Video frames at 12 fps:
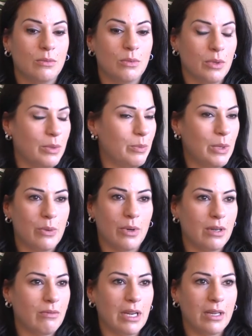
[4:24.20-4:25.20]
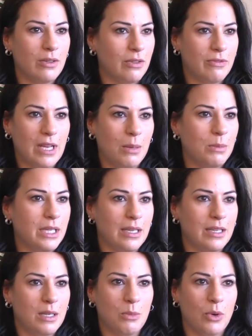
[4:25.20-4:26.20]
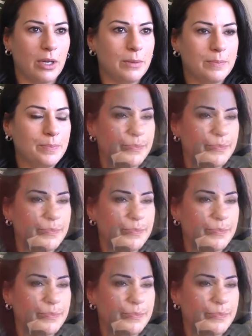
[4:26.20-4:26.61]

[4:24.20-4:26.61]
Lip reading: We weren't a regular family anymore.